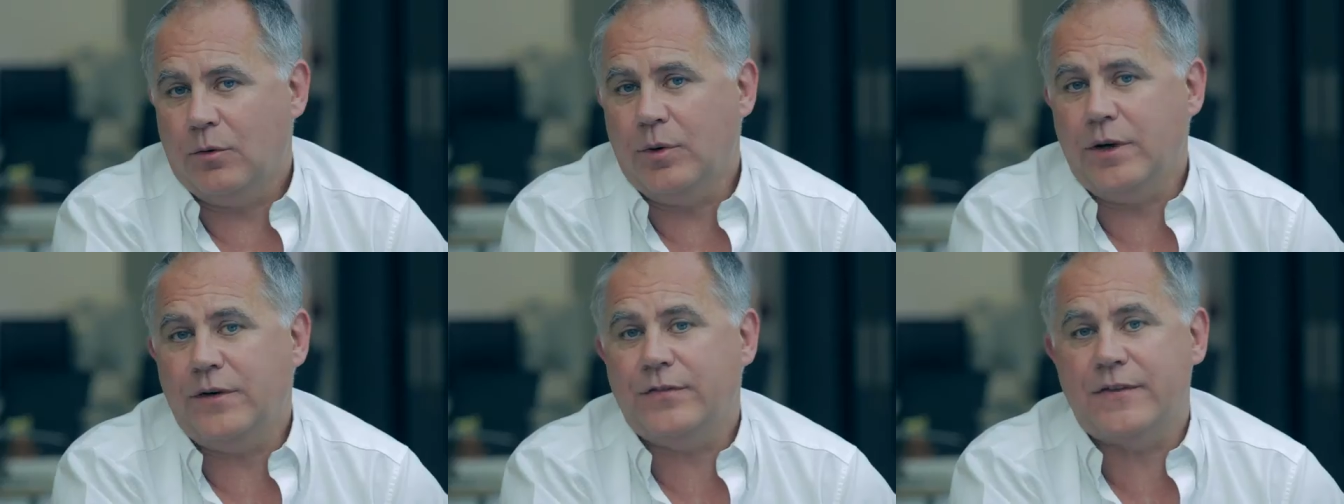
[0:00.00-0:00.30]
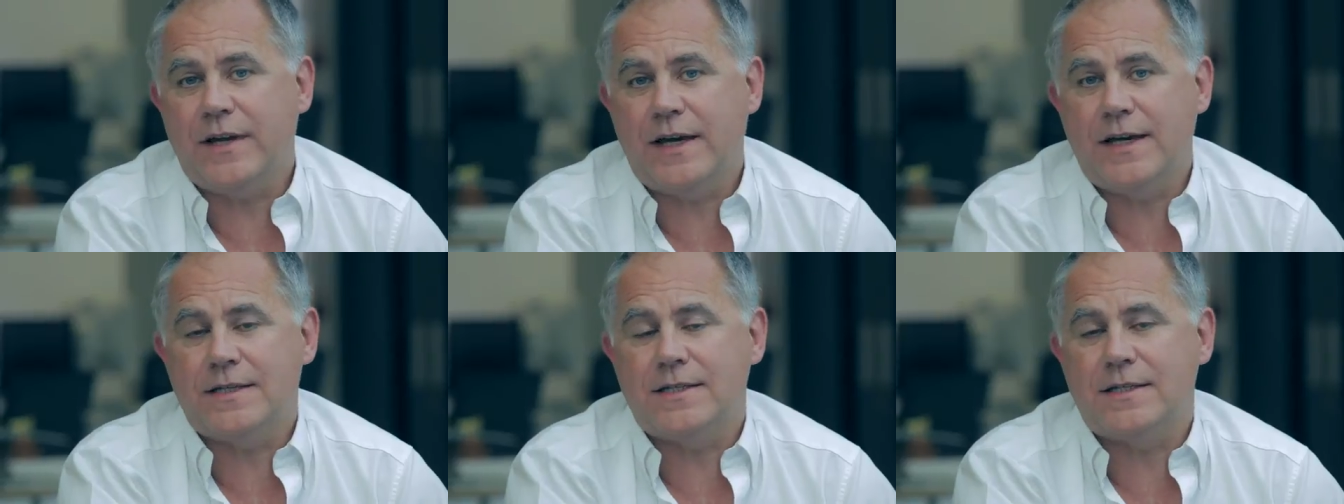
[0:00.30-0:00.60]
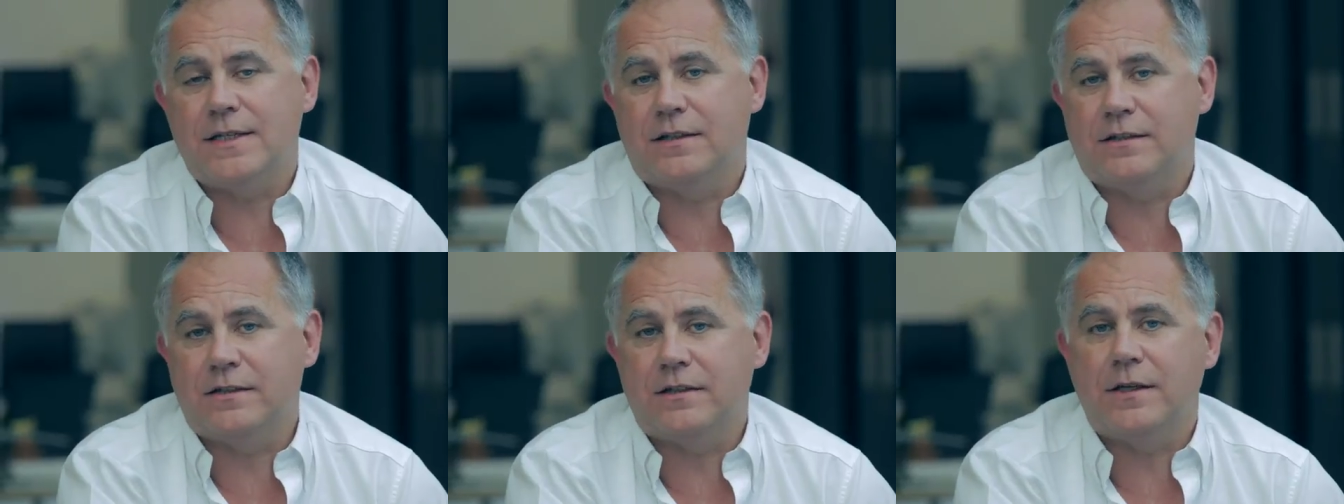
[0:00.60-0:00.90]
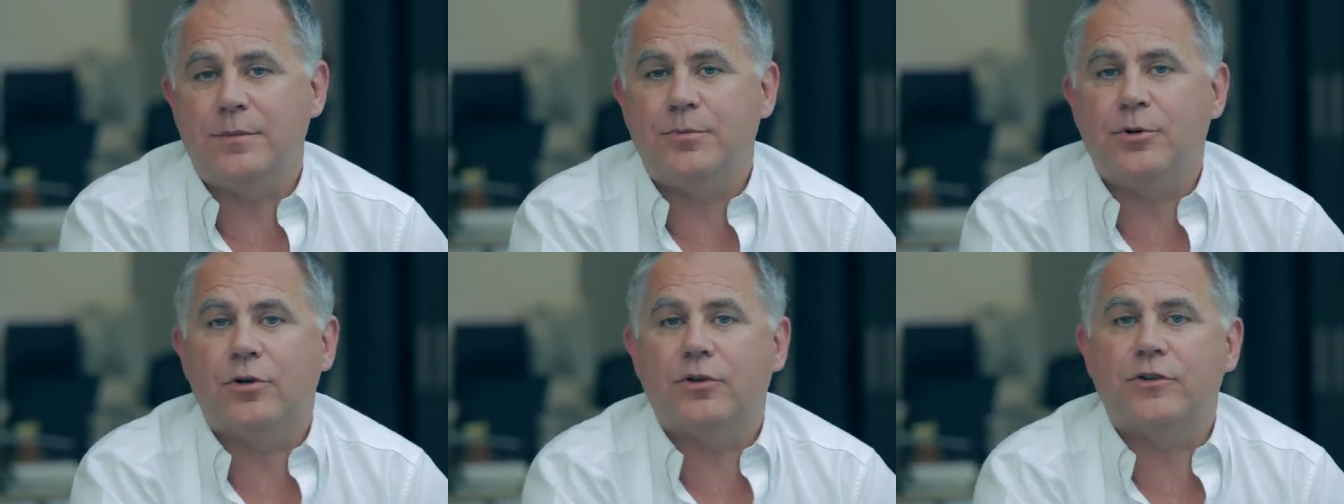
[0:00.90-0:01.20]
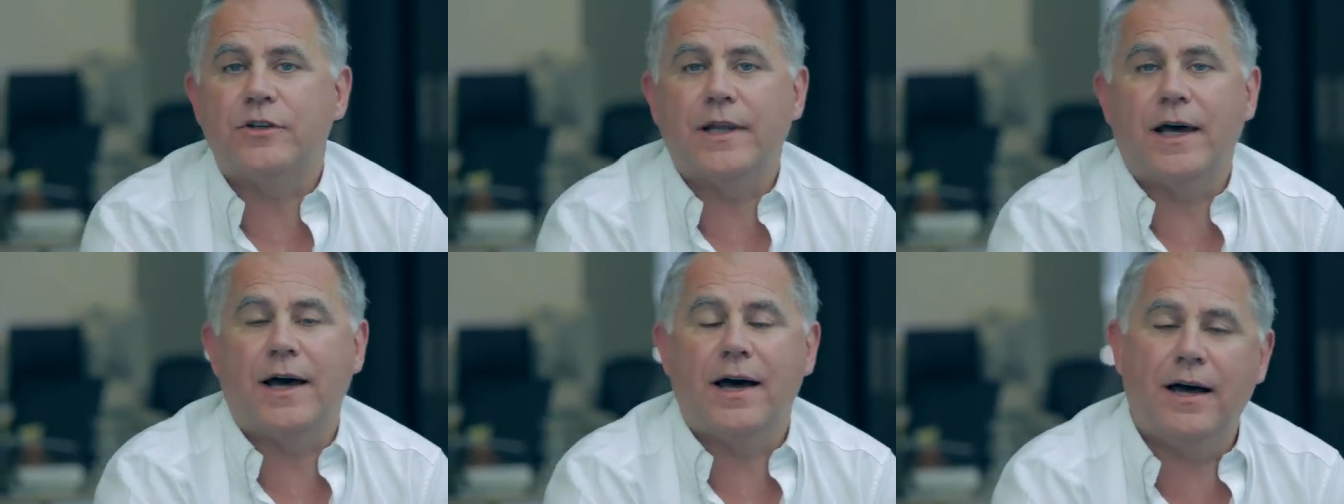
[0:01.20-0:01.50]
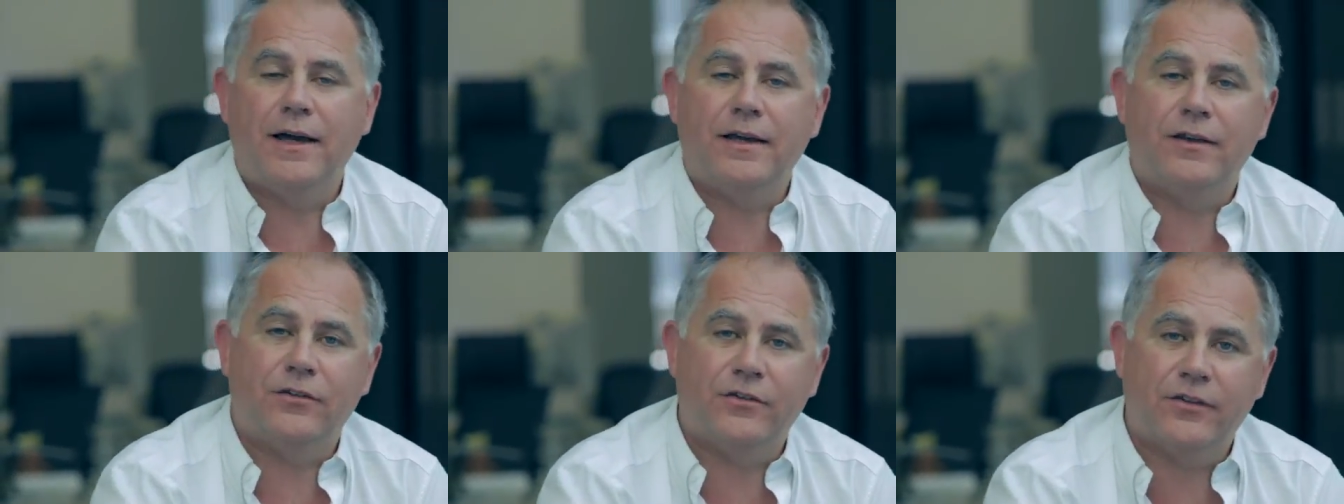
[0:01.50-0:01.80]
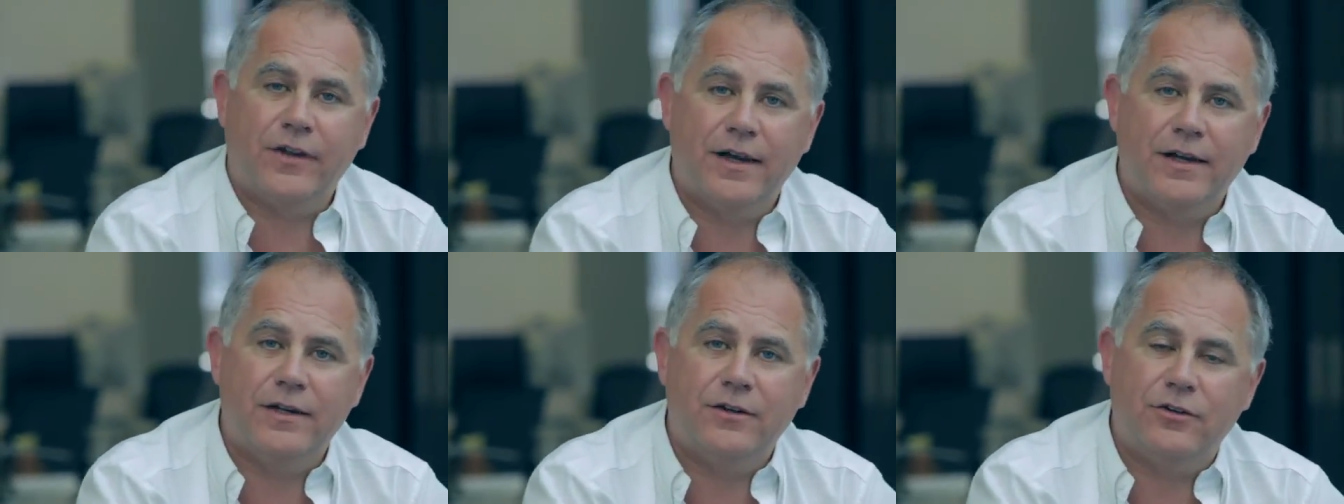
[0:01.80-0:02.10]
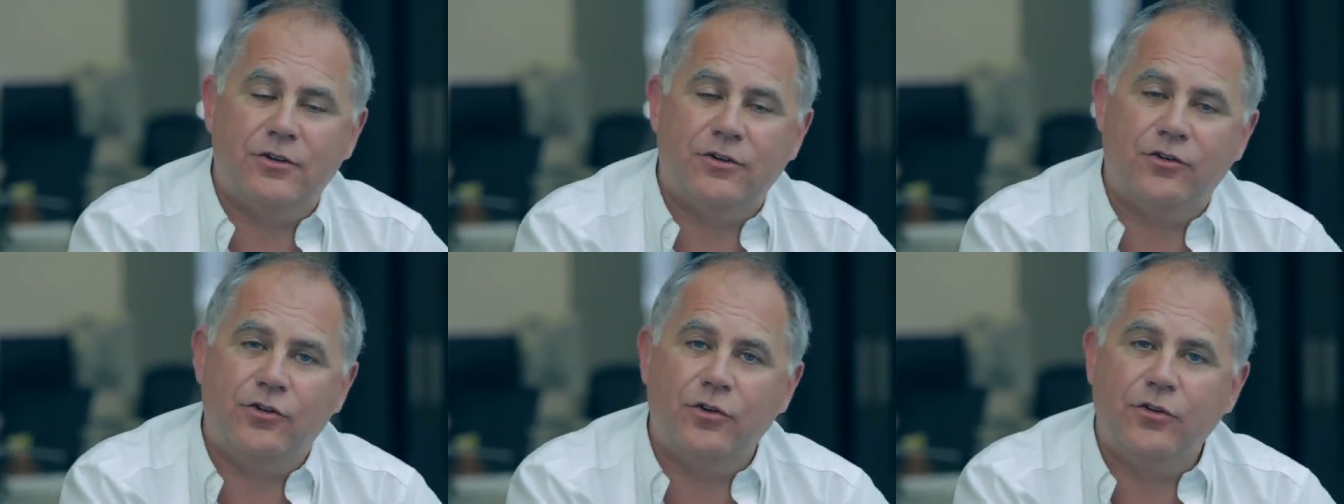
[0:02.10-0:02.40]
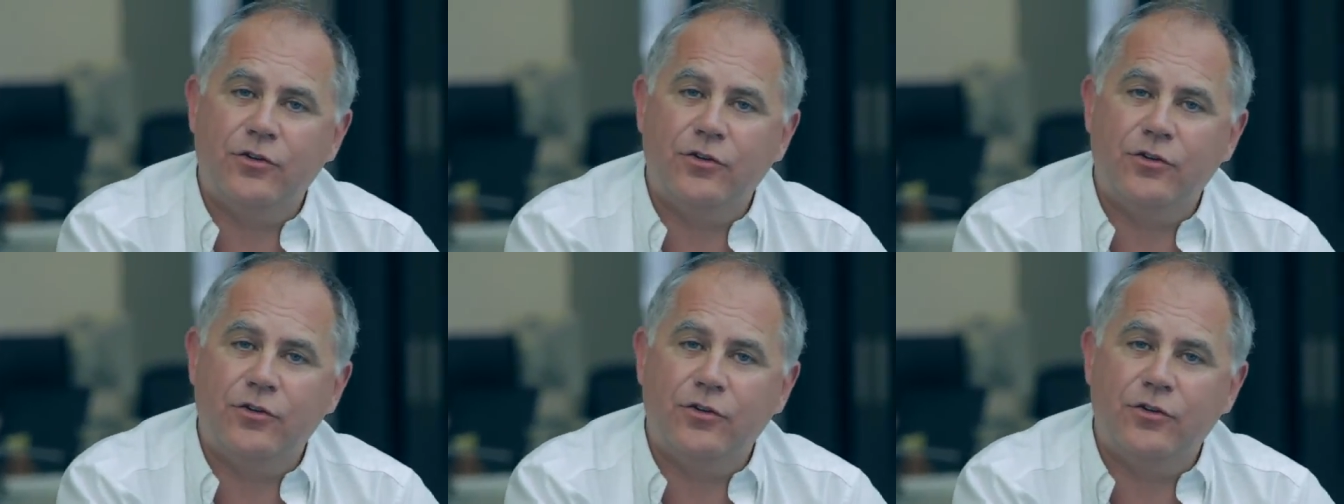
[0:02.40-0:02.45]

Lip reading: We've tested Sleepio to the highest standards